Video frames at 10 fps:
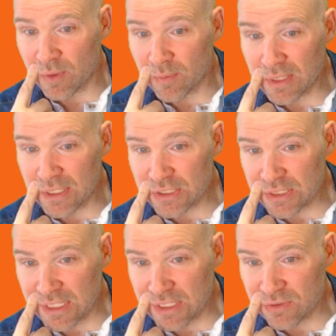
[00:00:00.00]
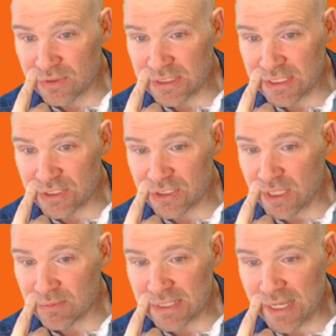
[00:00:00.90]
population. And as you can see, it's just
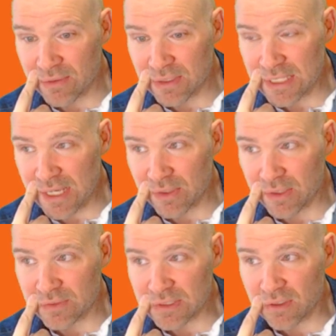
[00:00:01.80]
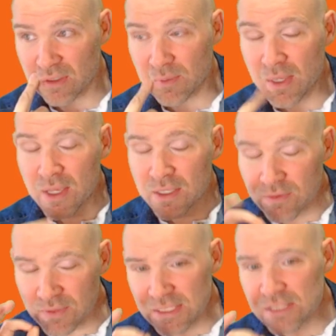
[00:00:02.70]
come down and down over time.
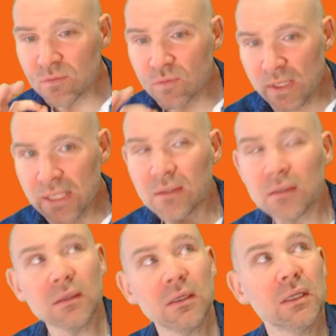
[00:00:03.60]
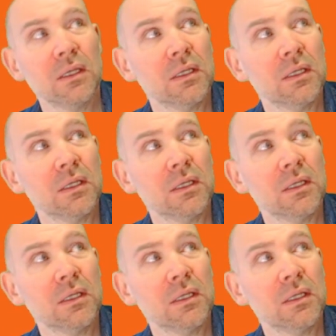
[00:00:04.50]
So this is a real